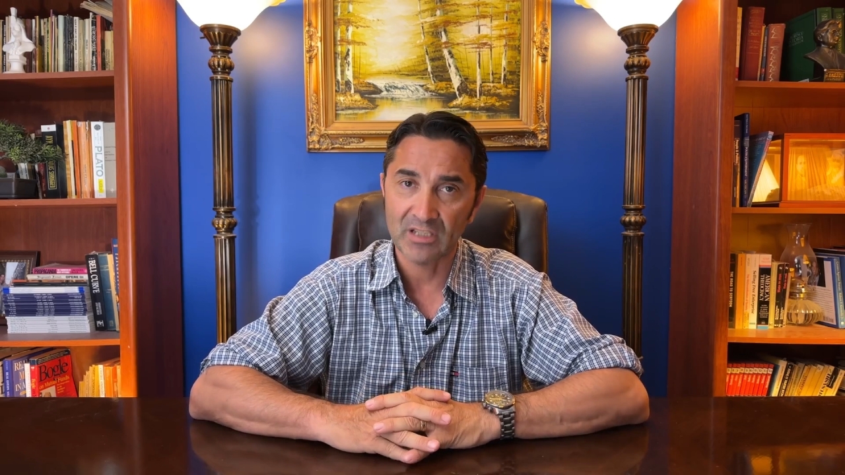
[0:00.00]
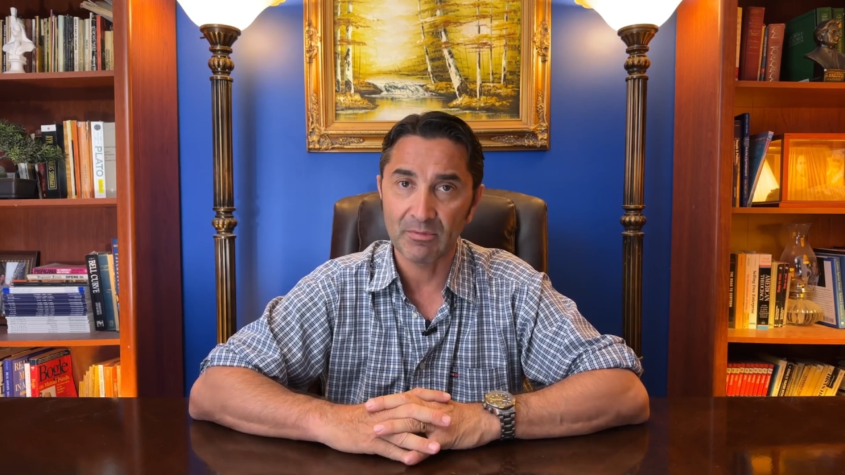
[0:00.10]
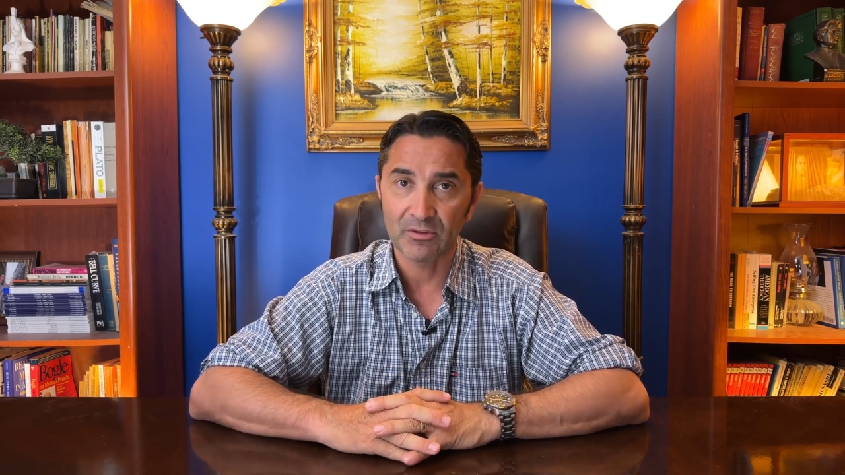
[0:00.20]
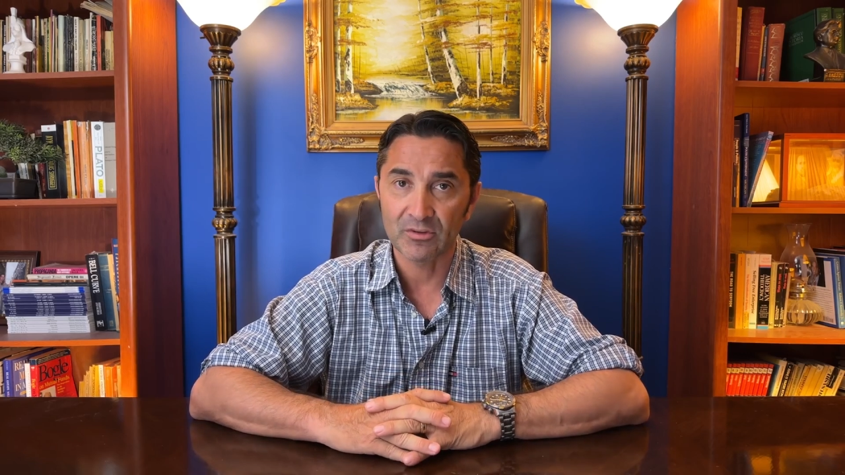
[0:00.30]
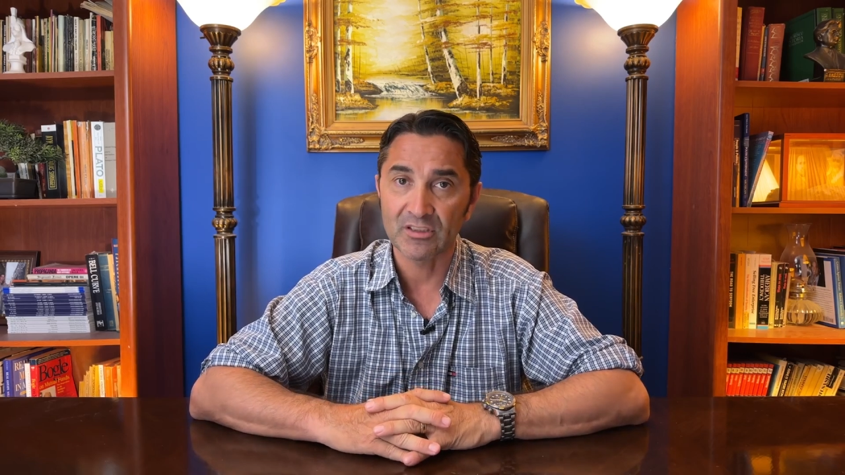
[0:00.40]

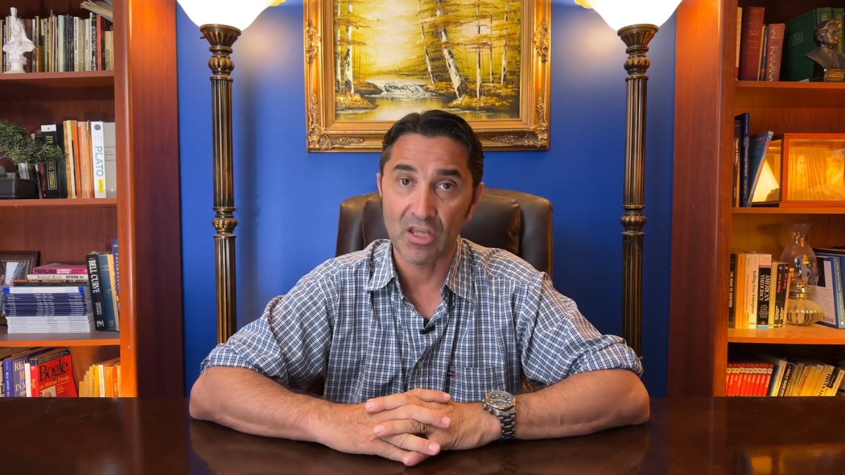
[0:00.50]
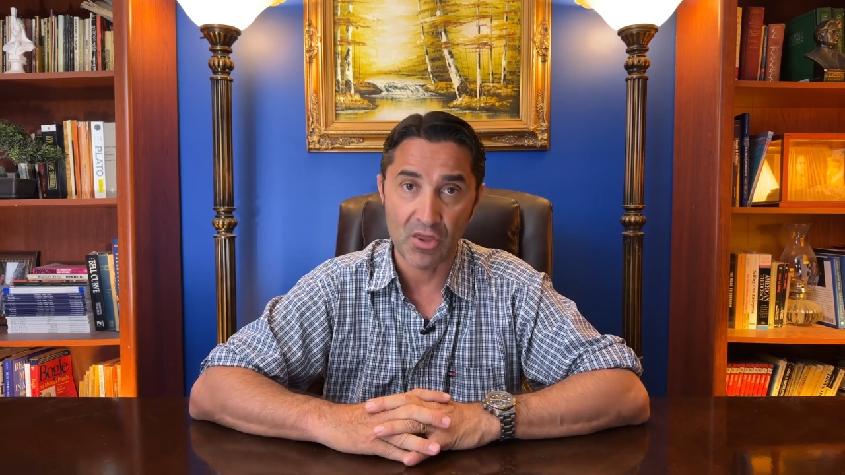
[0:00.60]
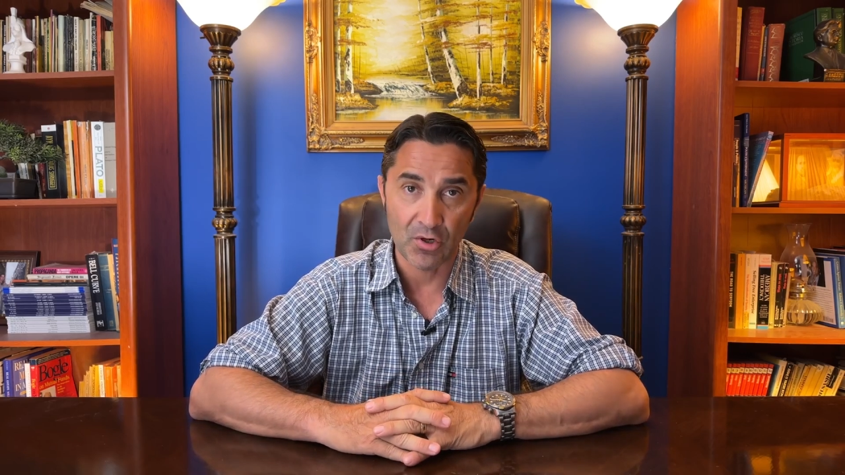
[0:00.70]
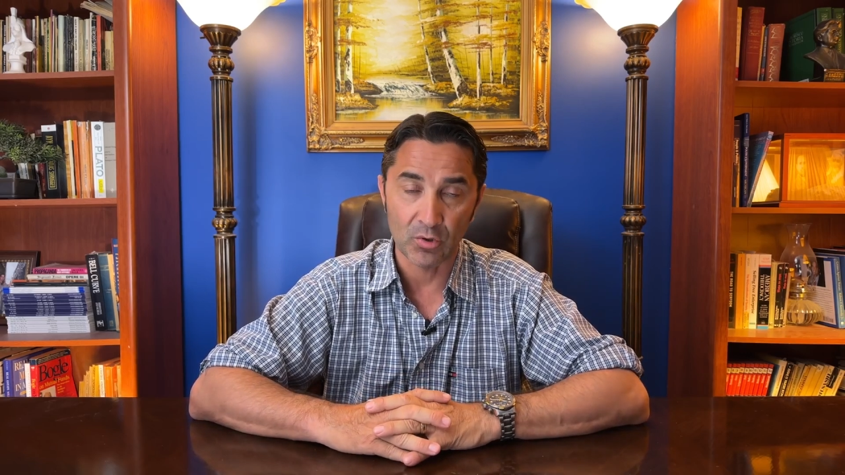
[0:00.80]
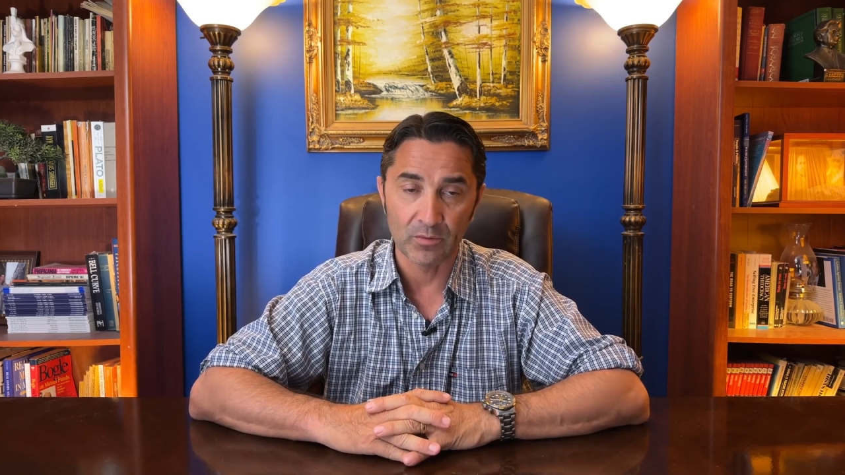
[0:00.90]
able to see
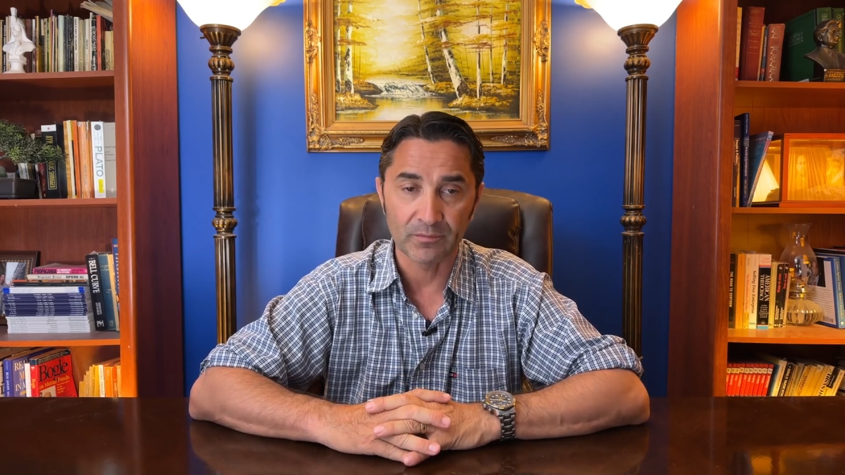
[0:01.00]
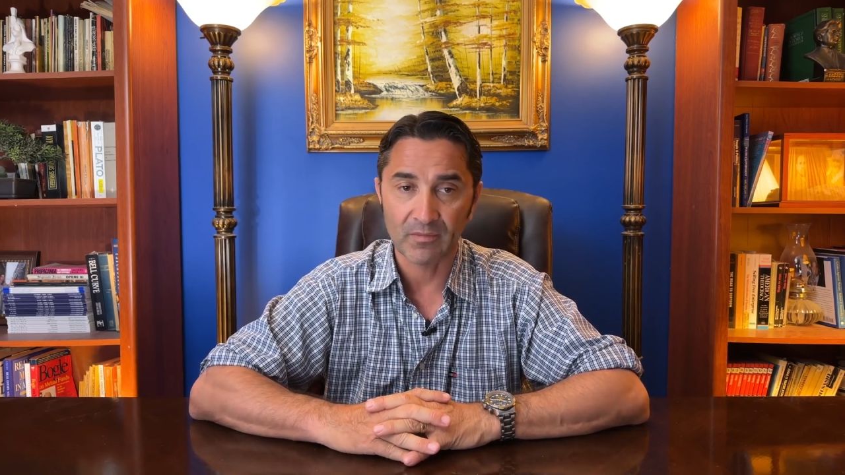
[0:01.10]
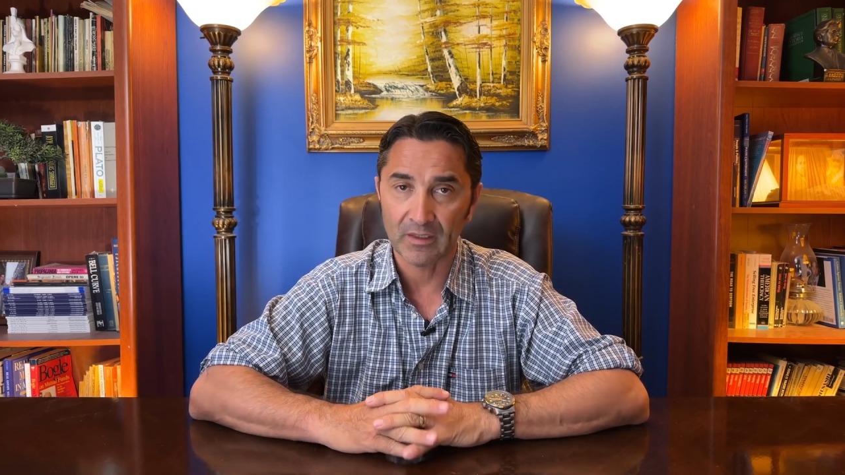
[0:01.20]
through